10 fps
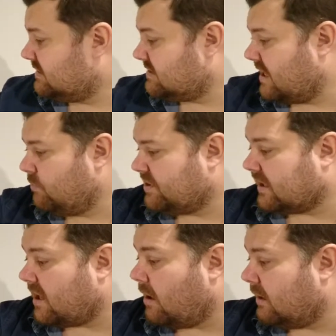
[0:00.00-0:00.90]
Same with the
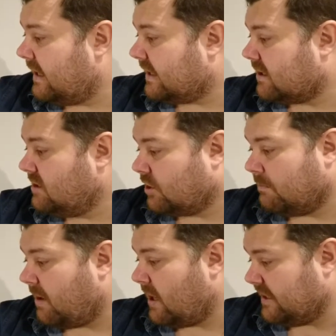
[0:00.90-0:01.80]
garlic, you
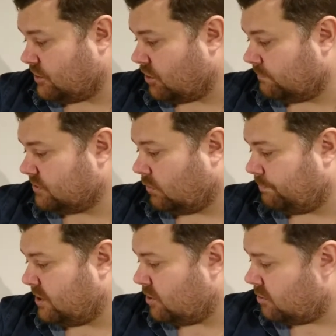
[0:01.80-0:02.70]
can buy it chopped or
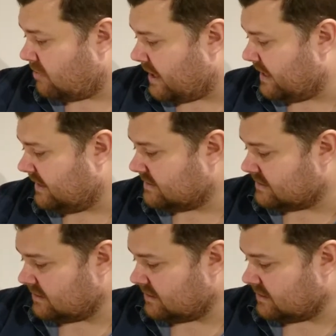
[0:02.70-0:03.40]
pureed.